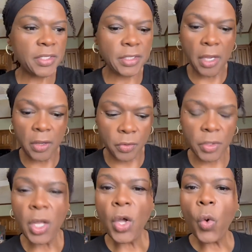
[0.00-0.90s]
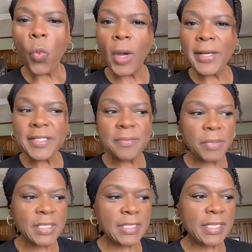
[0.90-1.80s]
So what is
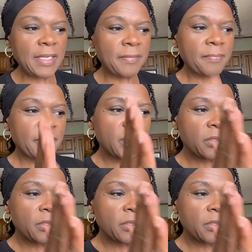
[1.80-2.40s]
missing?